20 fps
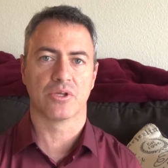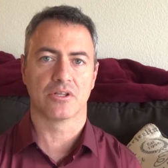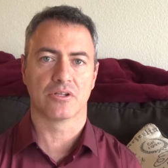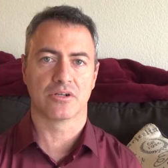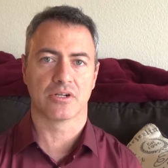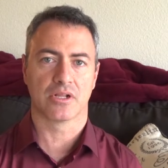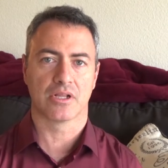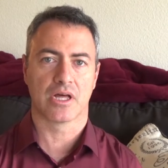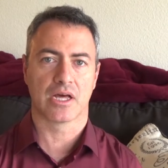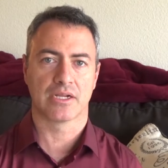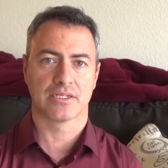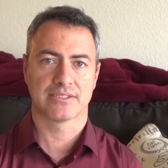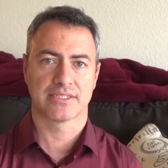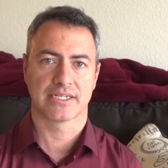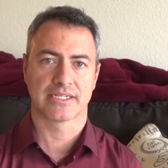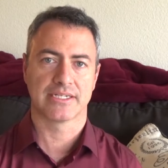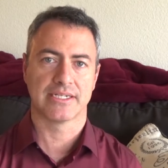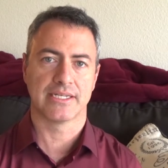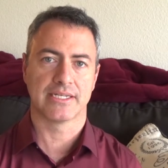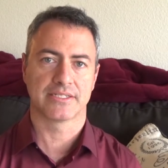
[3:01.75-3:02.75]
We learn a lot of
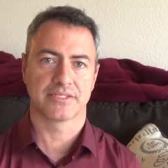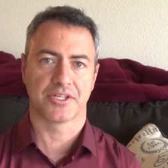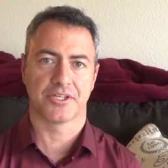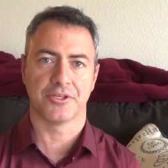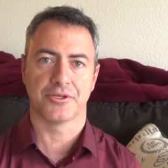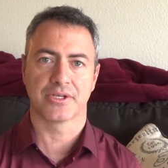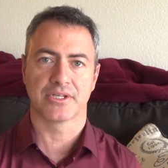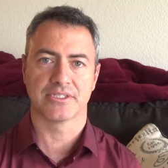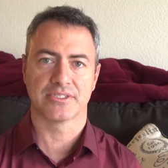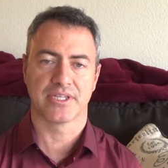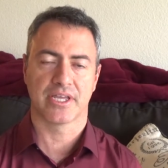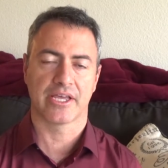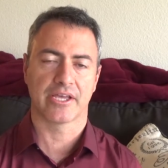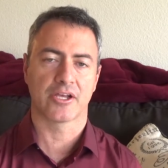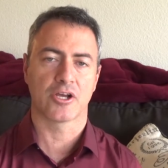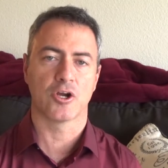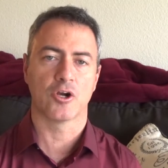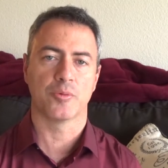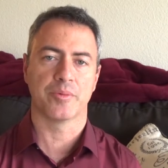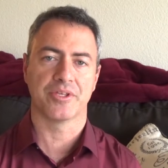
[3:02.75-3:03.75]
techniques that you can
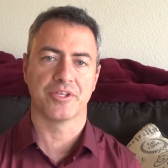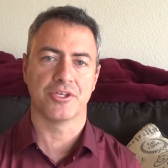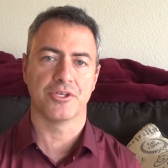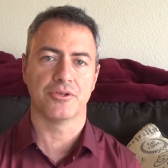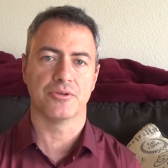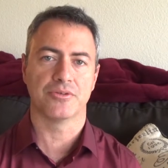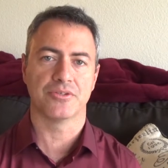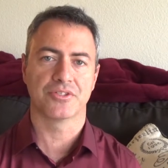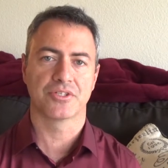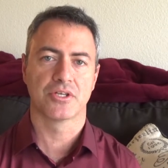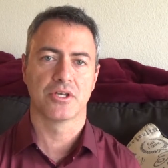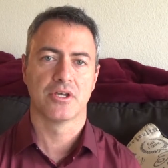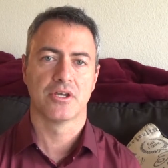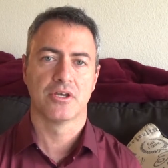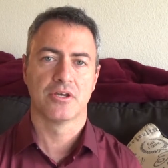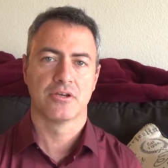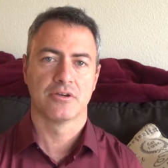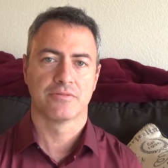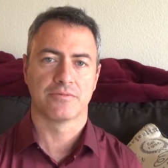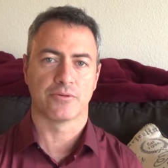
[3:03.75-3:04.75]
take home and use
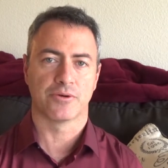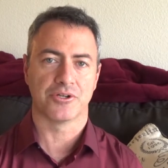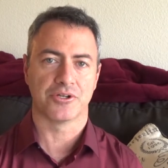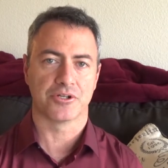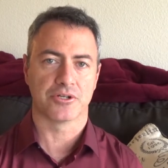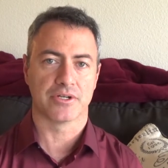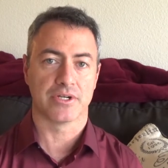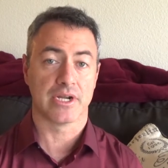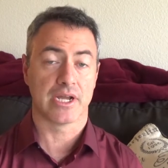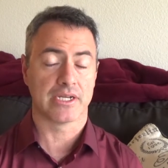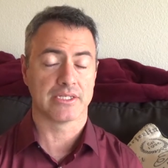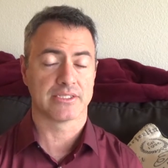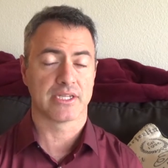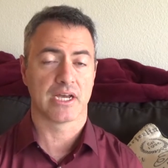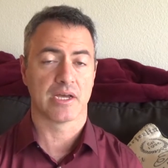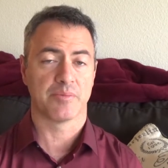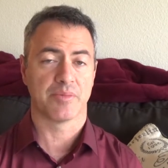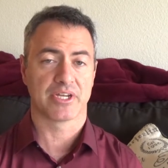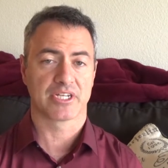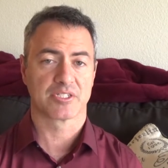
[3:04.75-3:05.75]
for your
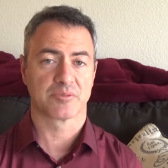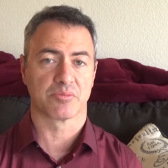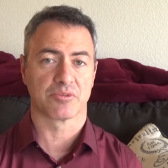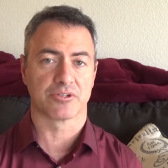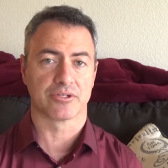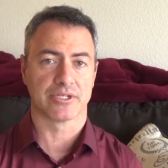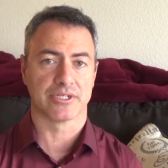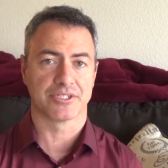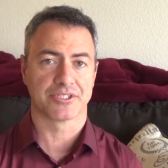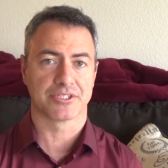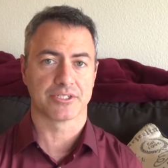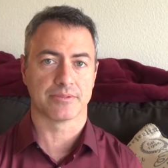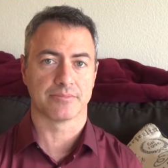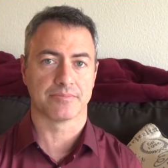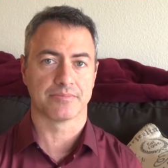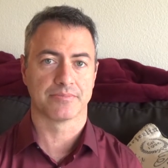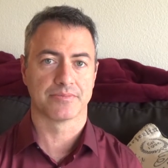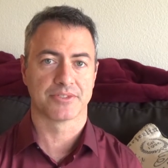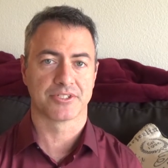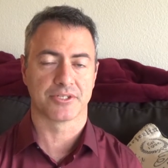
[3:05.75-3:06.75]
nighttime
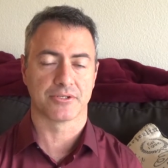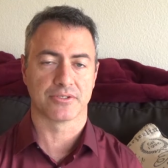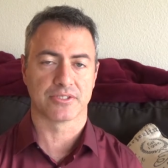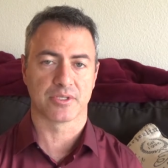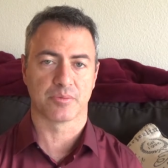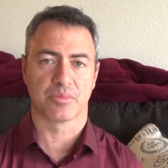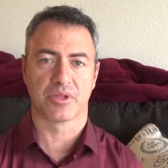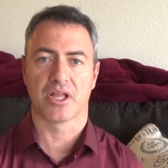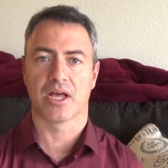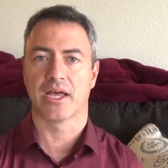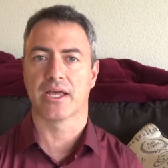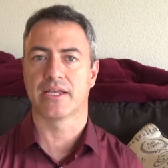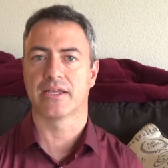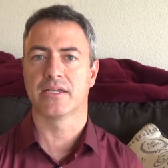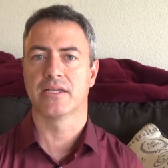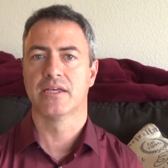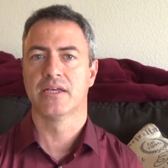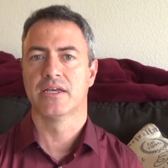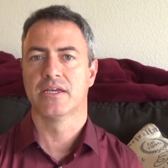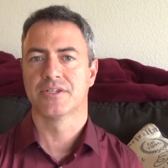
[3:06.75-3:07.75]
exploration. So it's
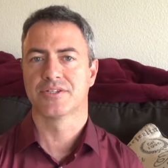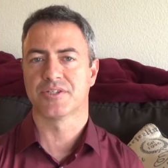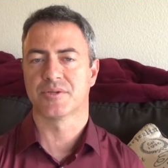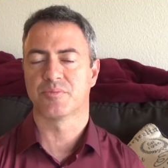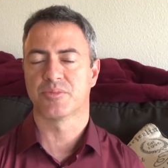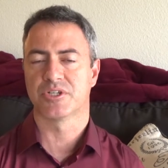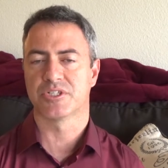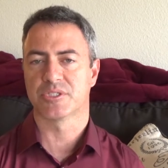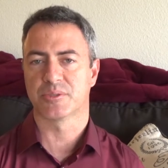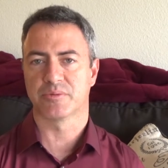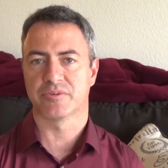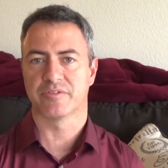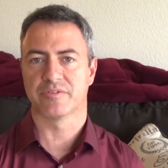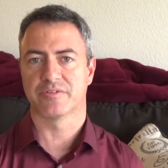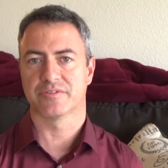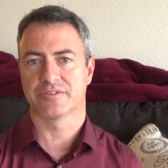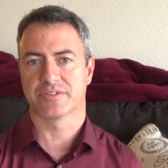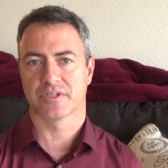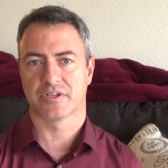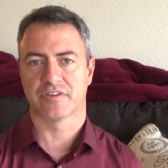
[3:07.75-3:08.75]
applying some
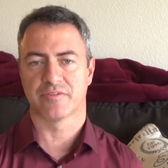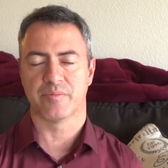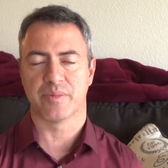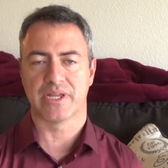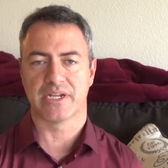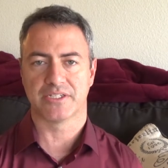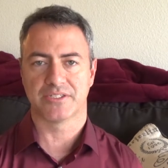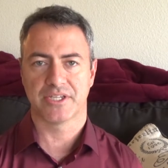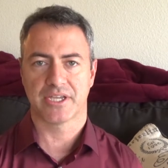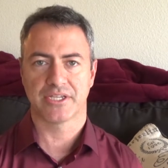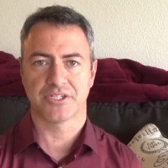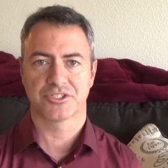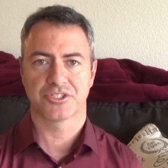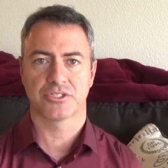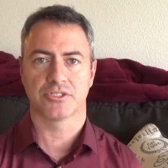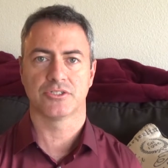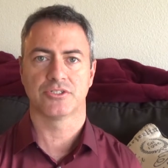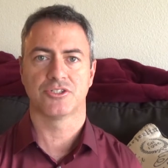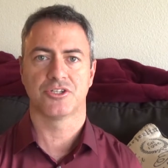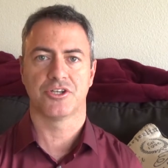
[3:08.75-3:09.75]
principles of
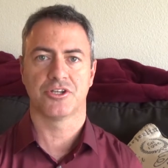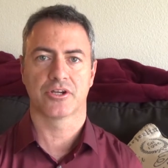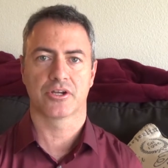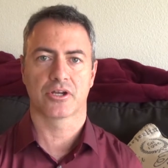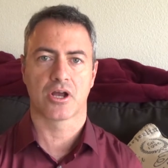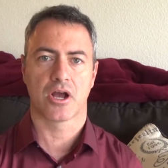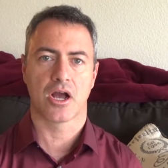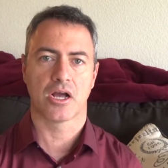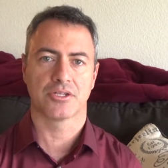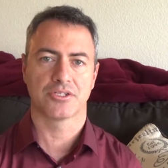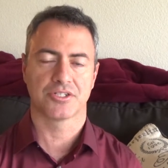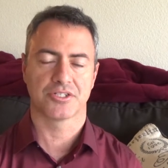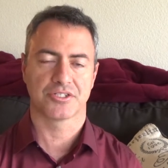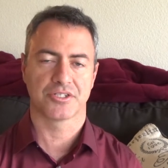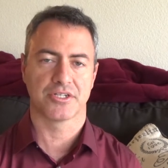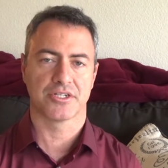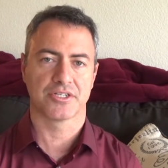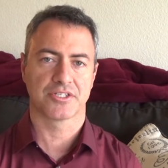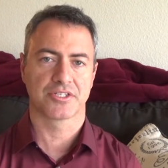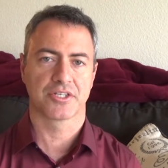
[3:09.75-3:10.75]
meditation to your
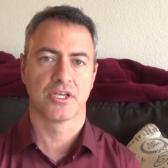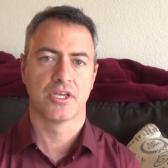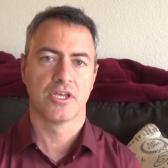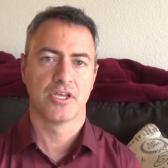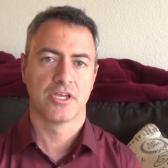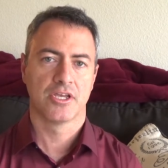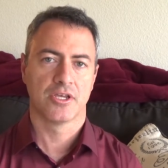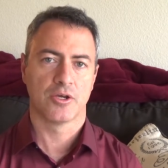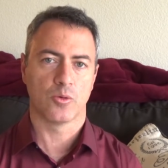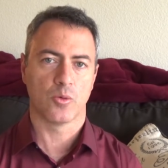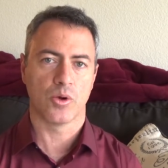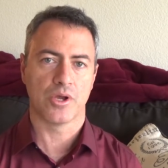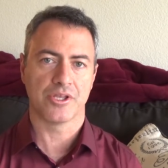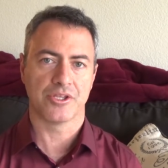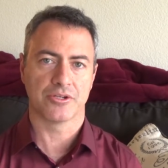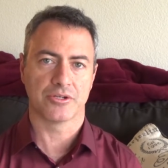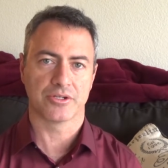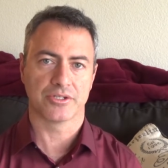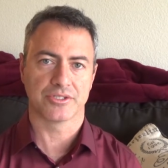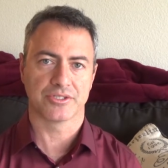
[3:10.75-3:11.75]
consciousness
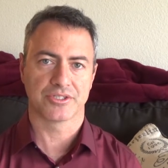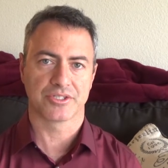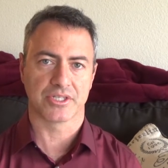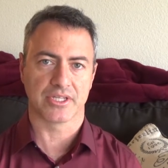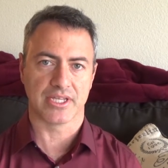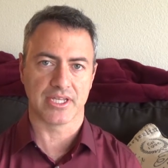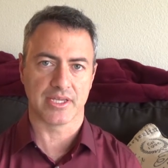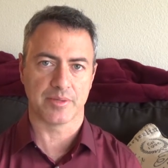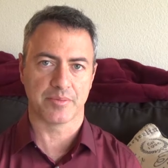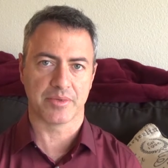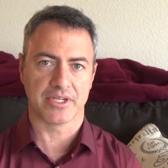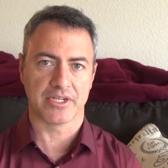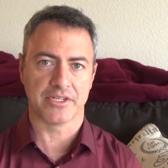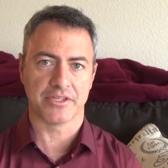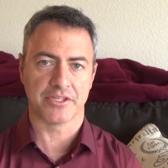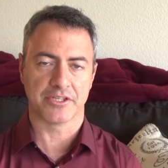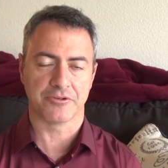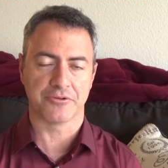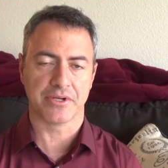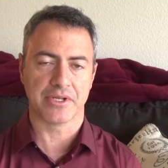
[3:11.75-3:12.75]
when you're asleep and
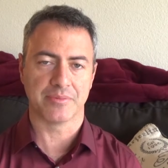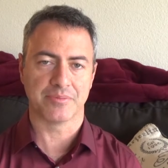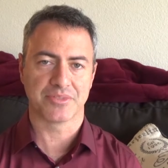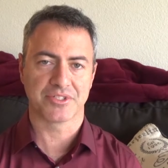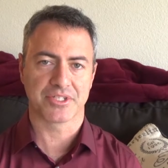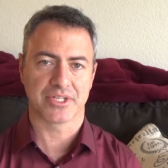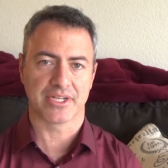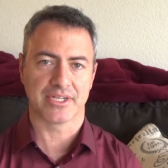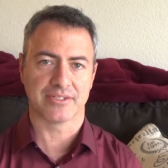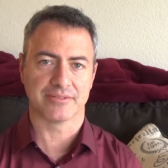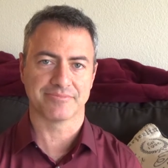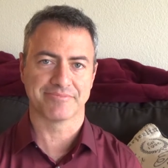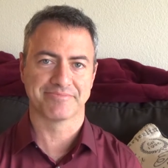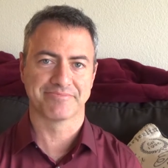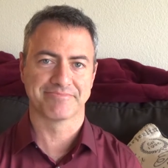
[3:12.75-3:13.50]
in the dream state.